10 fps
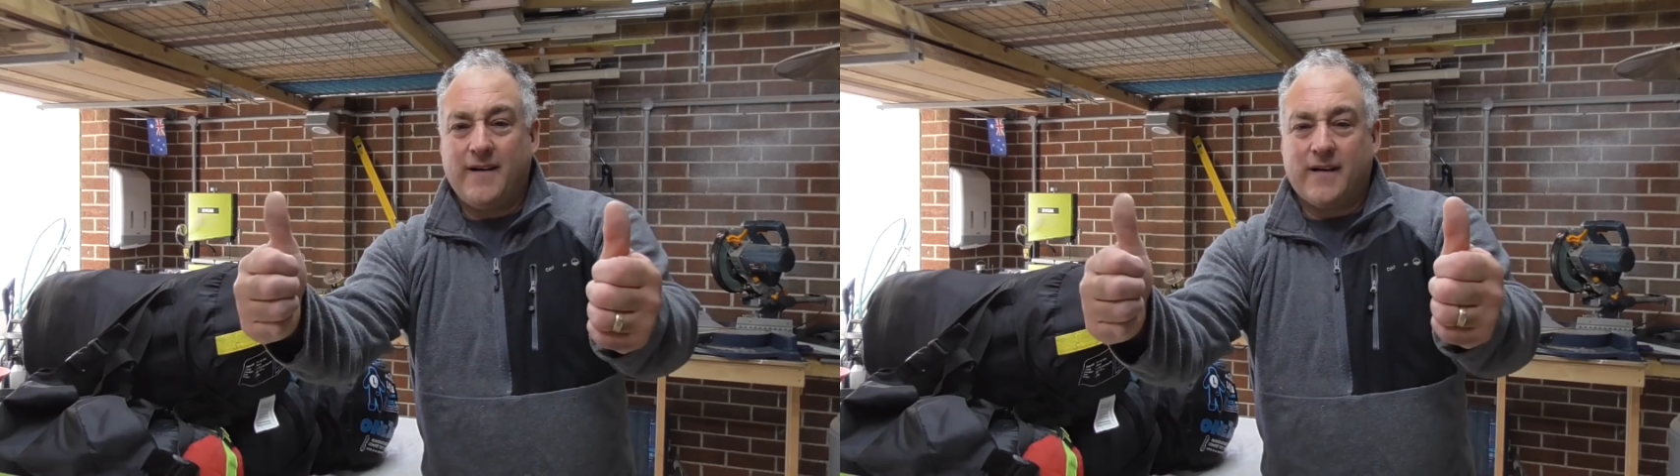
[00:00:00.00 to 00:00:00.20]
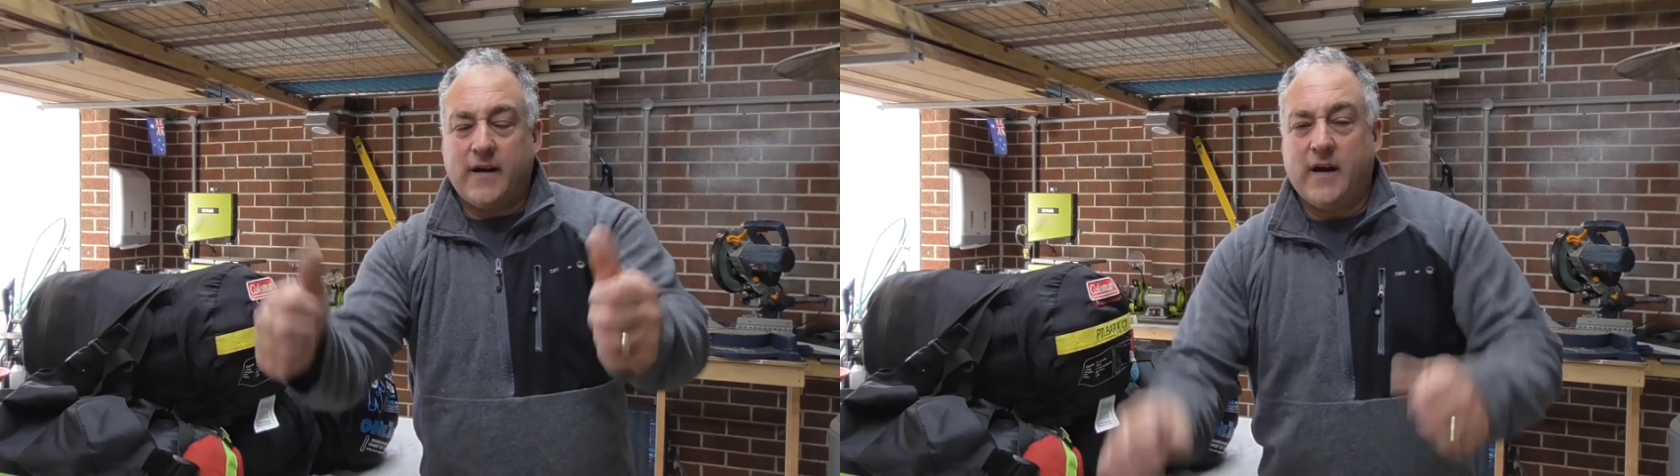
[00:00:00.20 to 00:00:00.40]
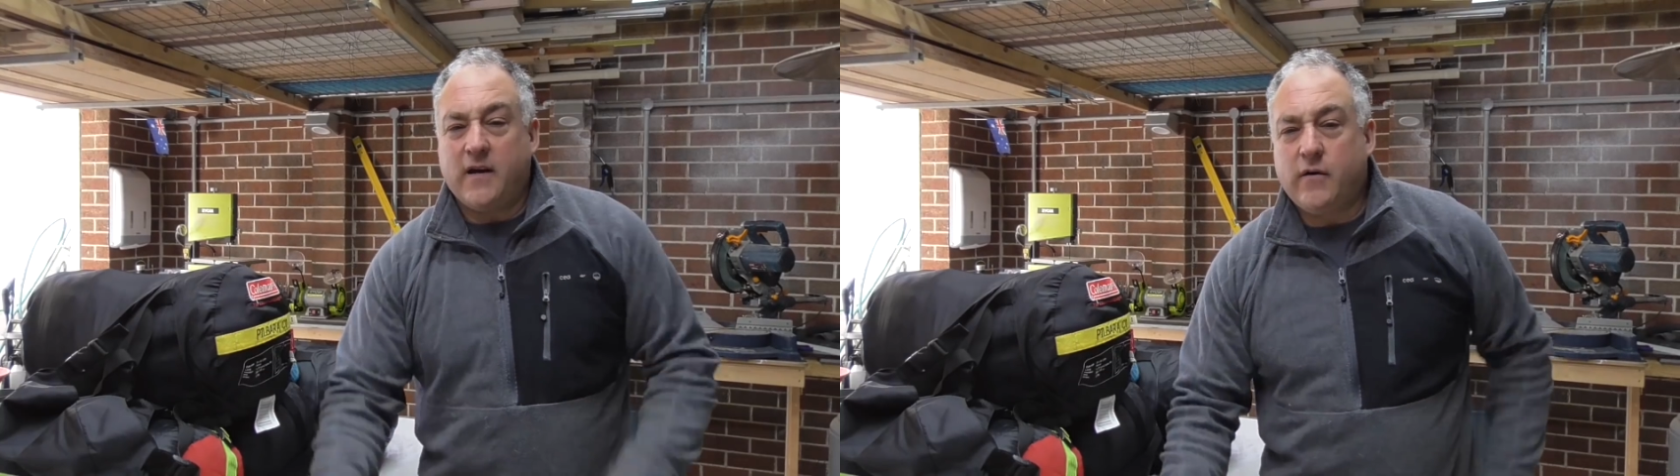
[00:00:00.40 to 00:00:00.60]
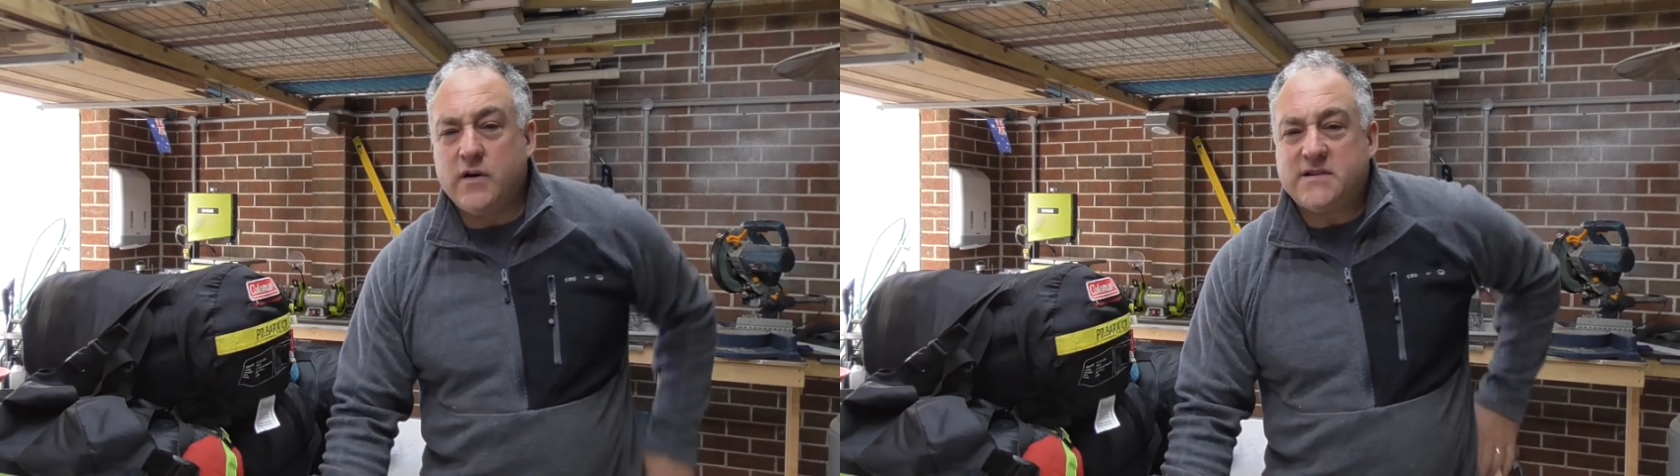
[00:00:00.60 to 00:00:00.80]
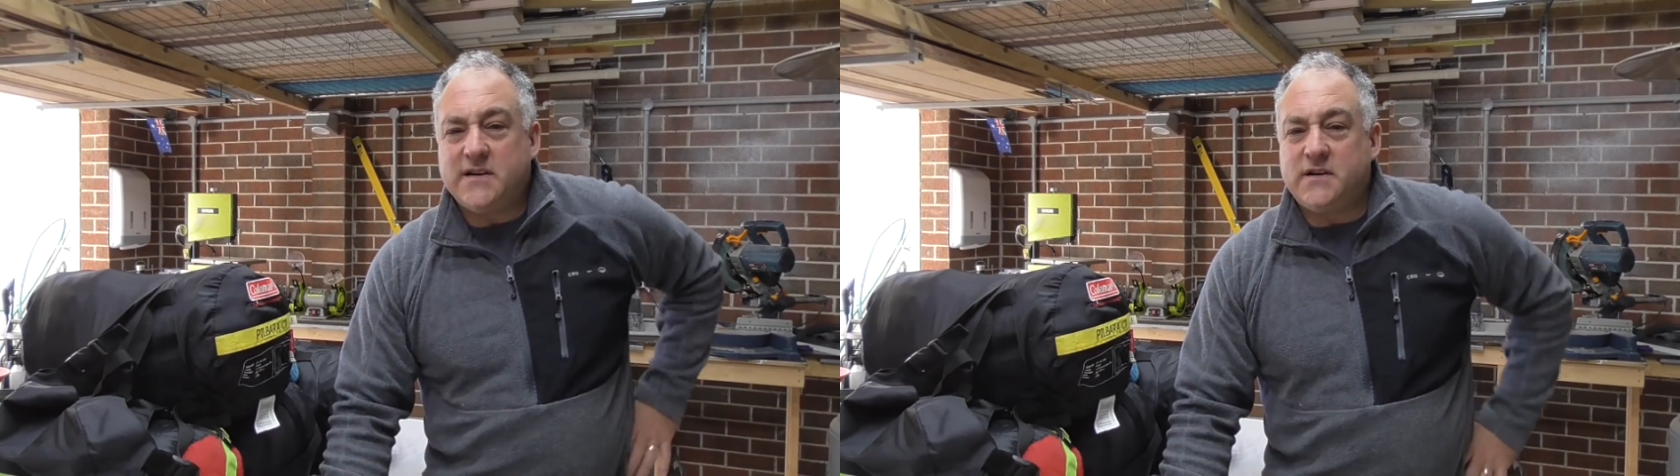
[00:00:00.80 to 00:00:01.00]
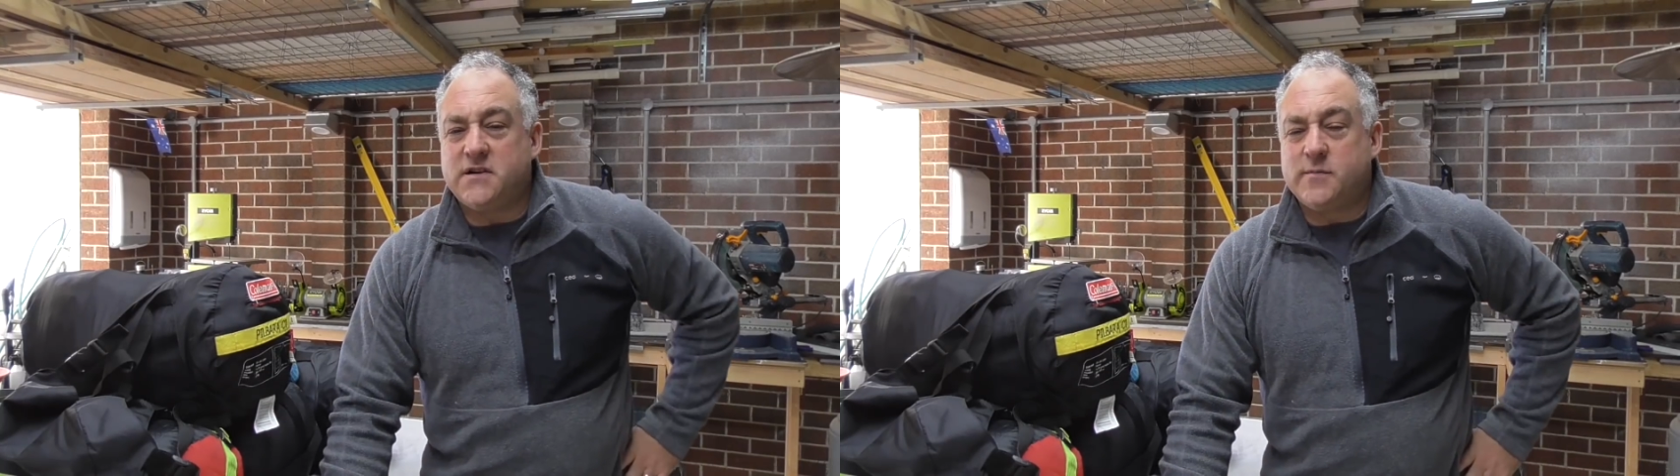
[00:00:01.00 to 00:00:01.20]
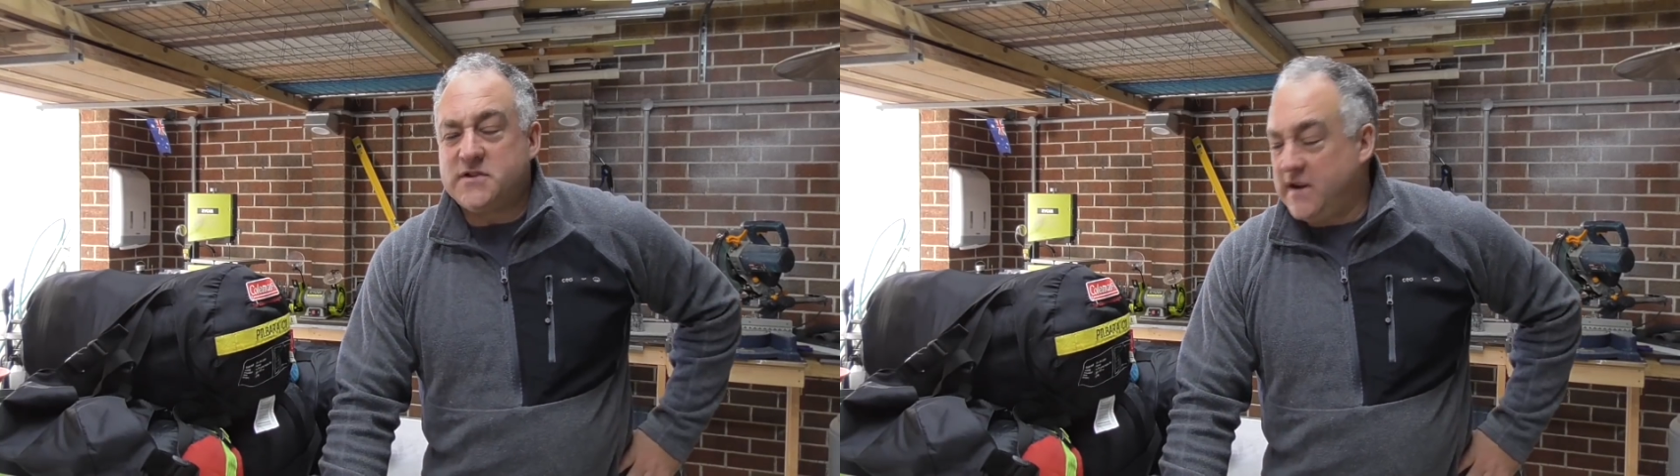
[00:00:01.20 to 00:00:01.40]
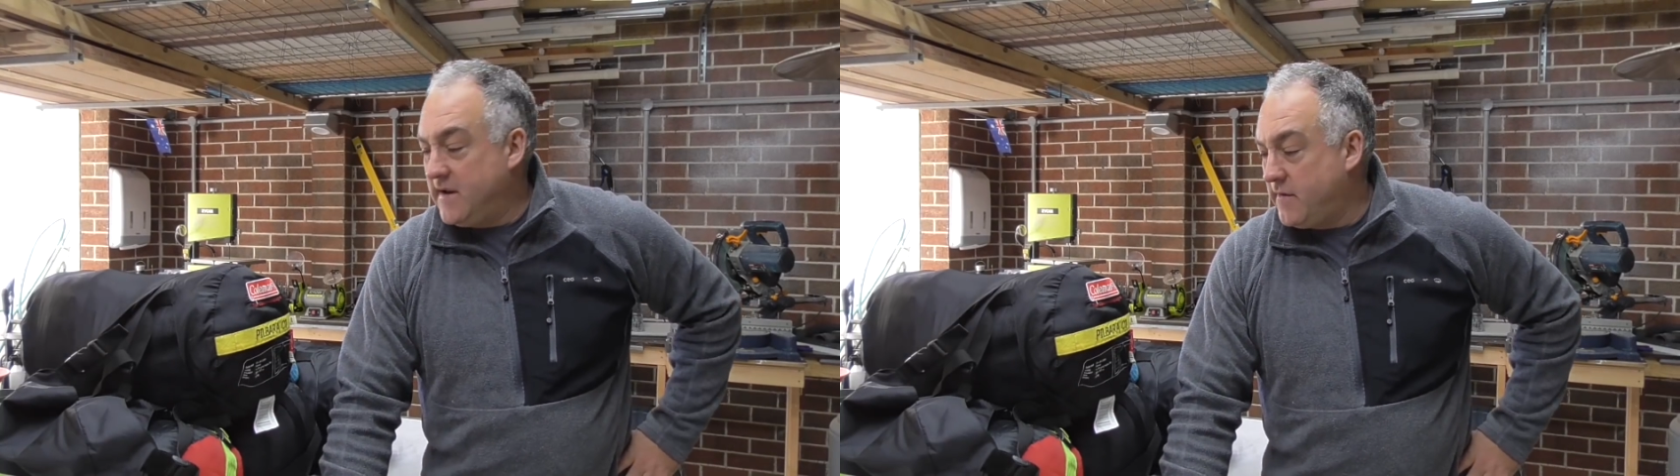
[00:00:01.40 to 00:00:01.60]
G'day guys, Andy Thomas
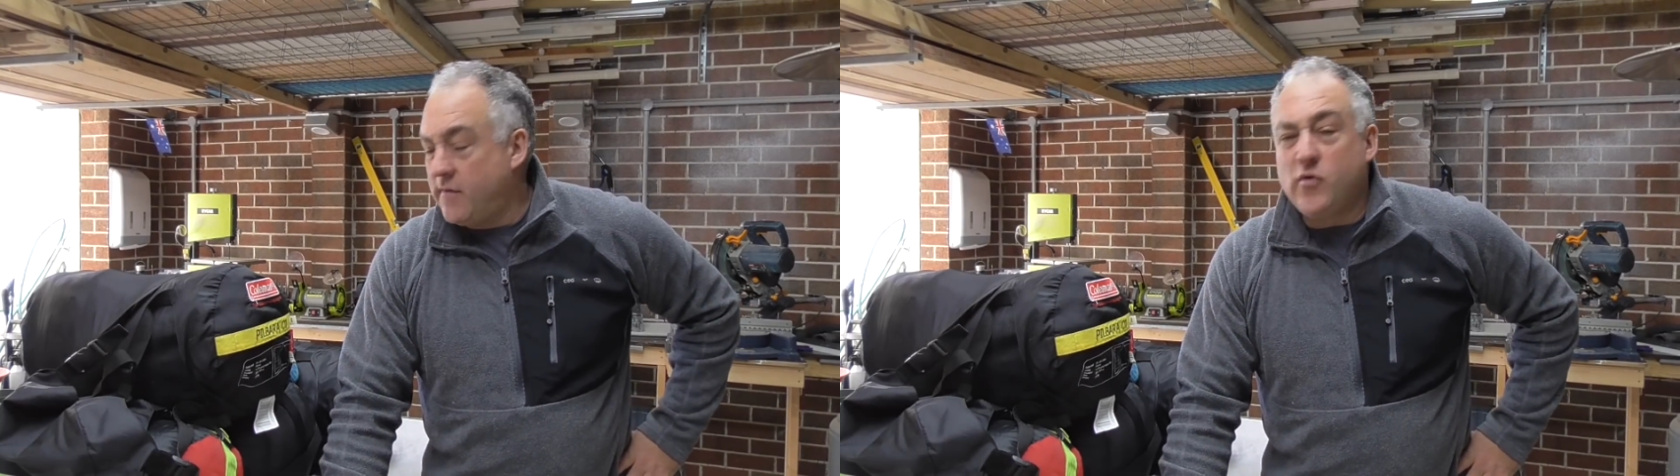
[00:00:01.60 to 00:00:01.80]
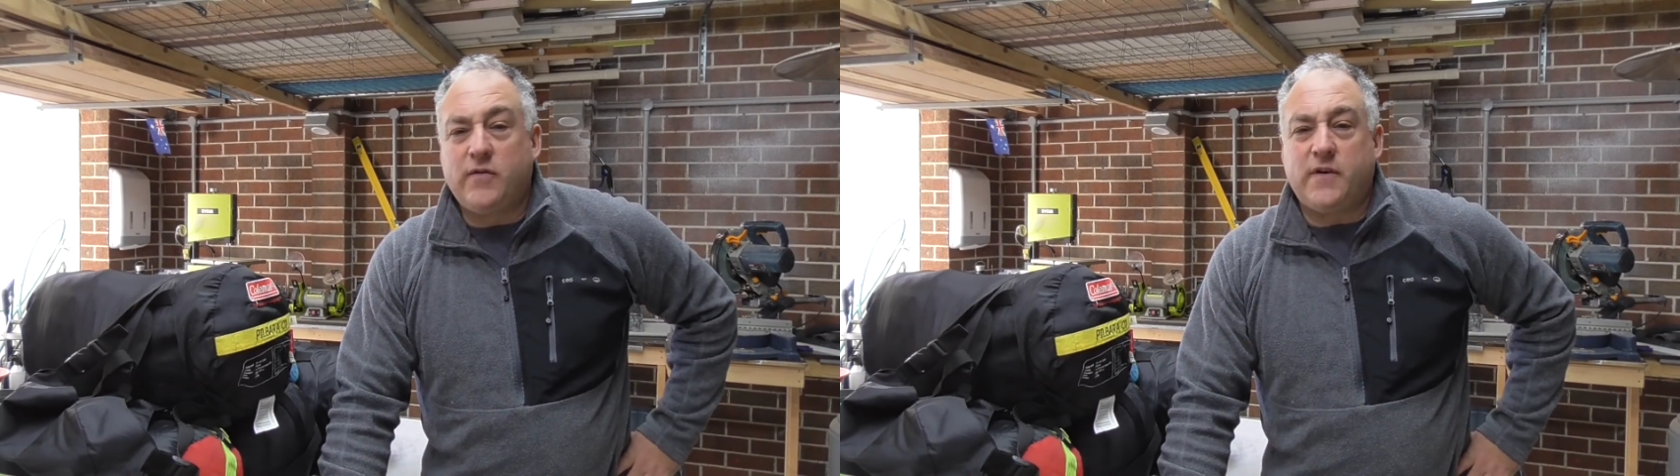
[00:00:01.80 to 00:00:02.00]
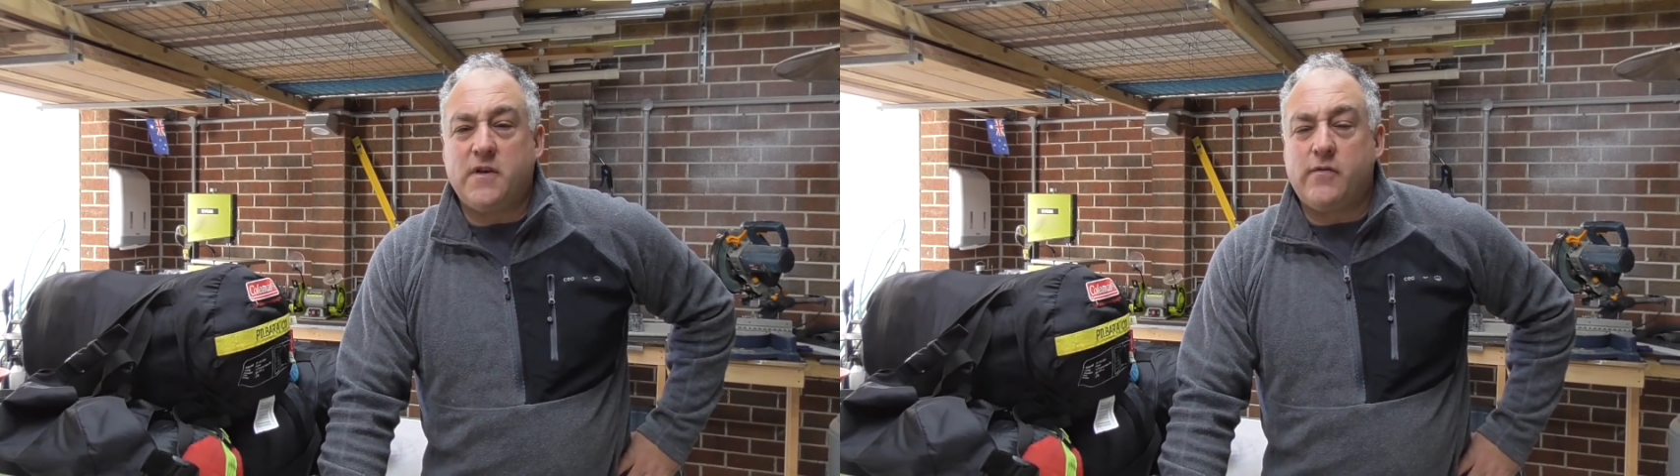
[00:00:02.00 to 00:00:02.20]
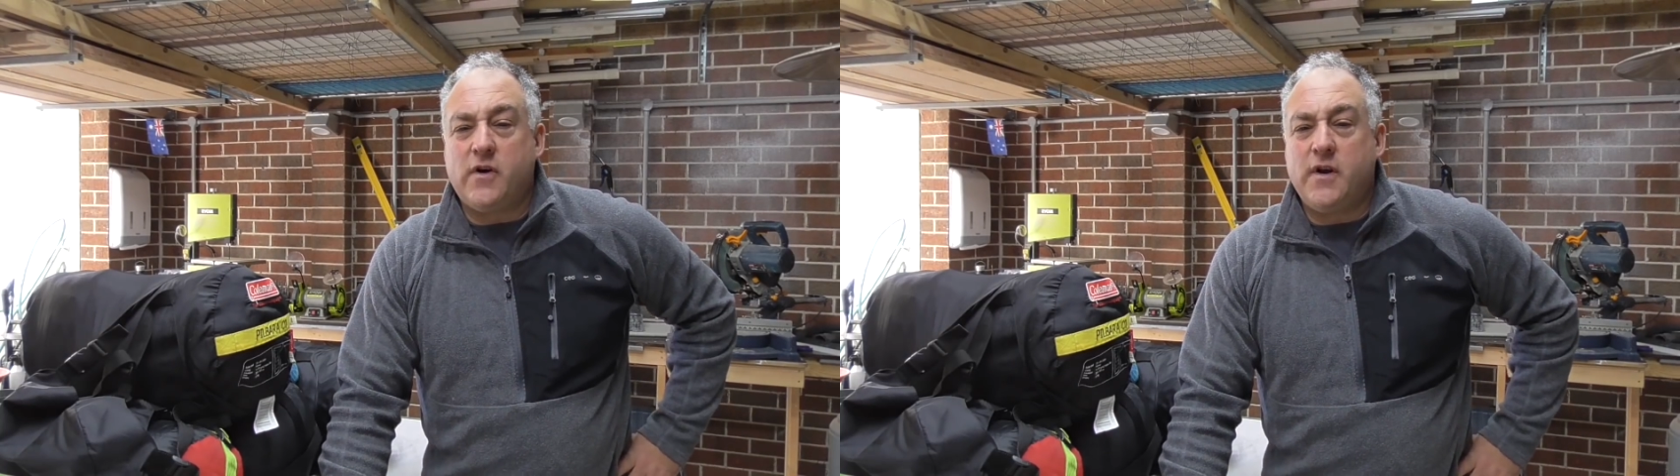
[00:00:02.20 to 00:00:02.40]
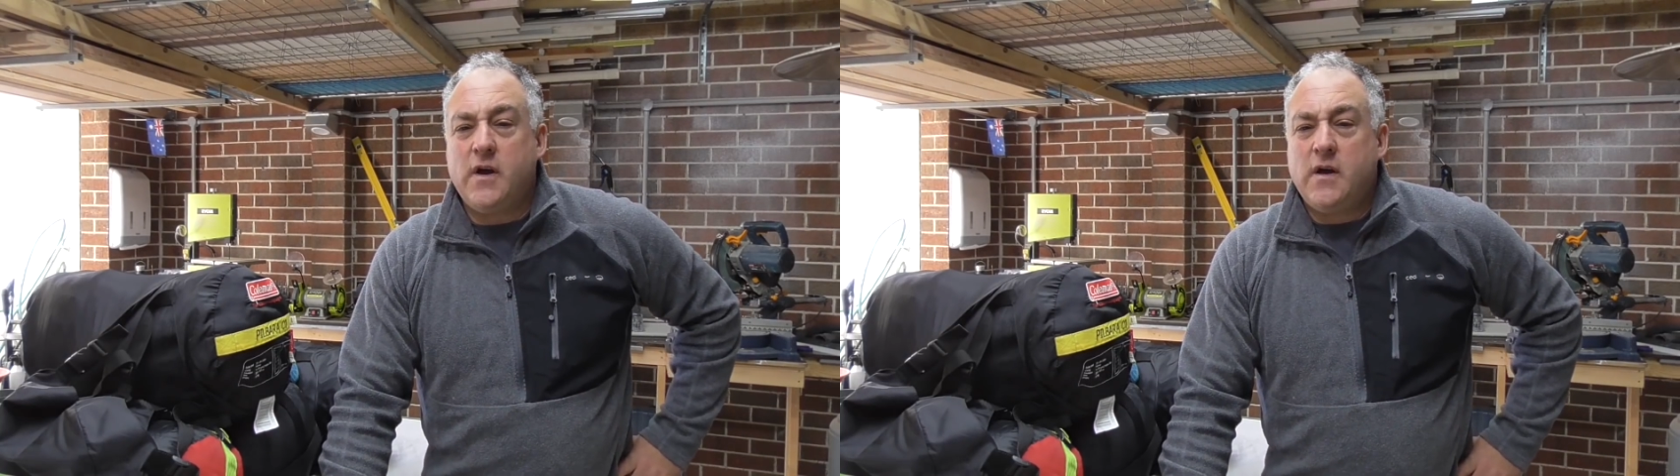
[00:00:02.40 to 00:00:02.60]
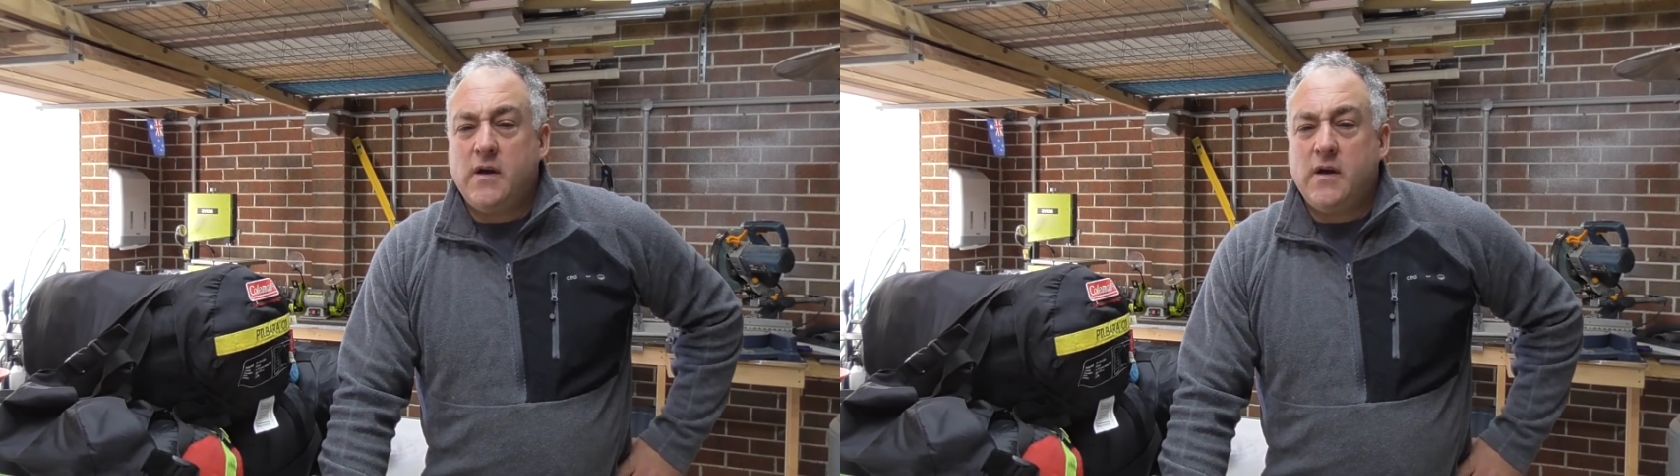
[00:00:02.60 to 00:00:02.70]
here from Wolf on the Run.